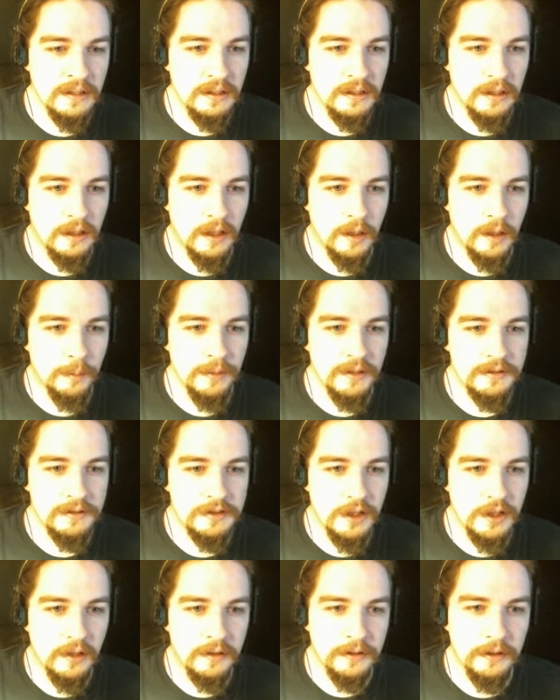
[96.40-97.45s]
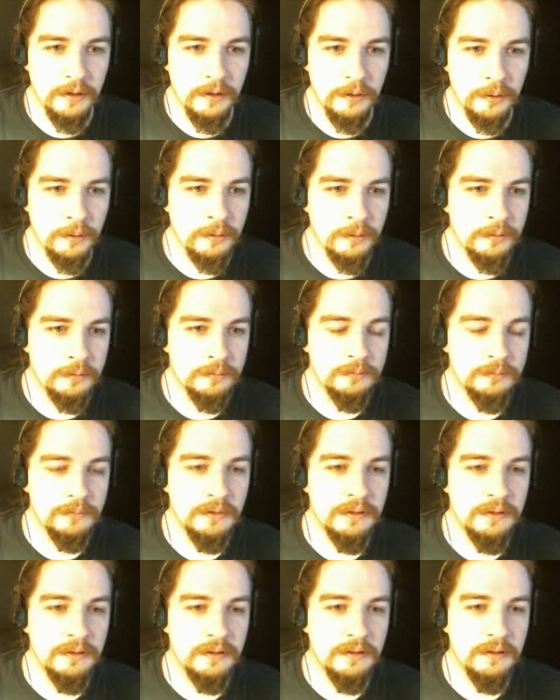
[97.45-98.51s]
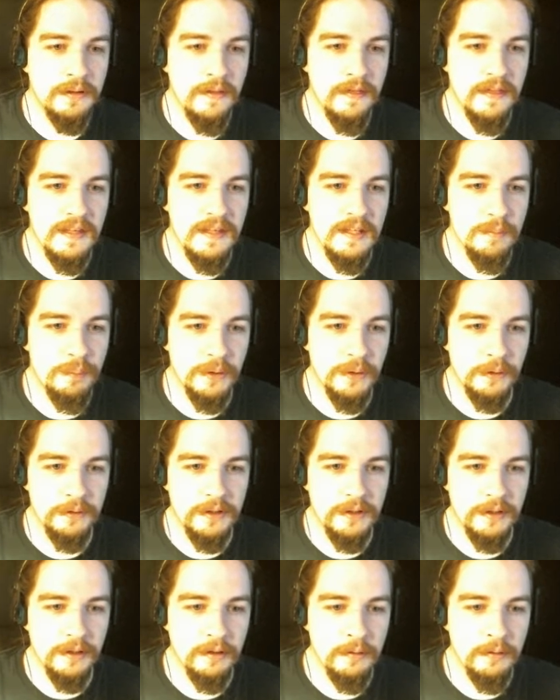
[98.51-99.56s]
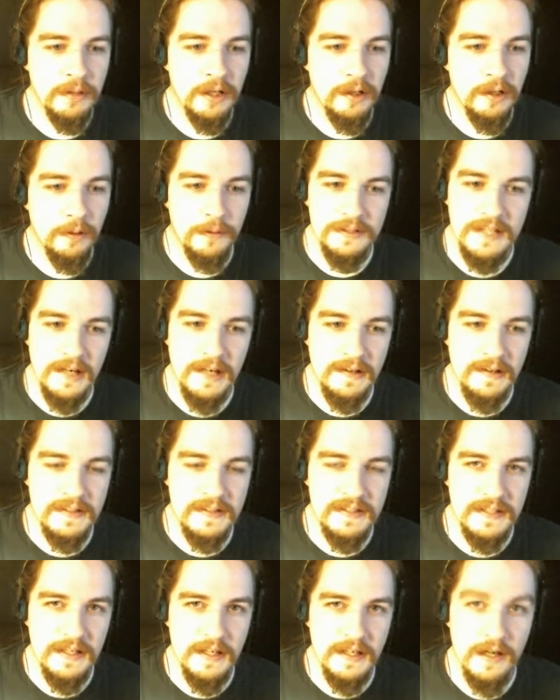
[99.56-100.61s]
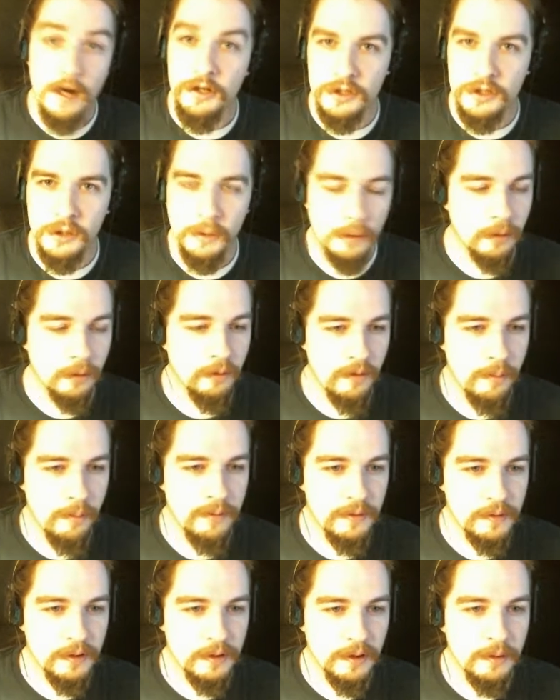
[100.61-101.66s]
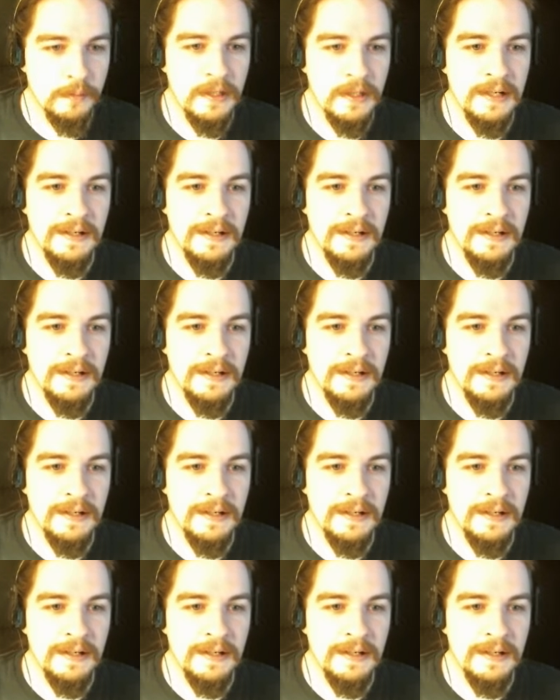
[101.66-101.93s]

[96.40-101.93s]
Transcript: Torgo the Builder, or as I like to say, Torgo the Builder,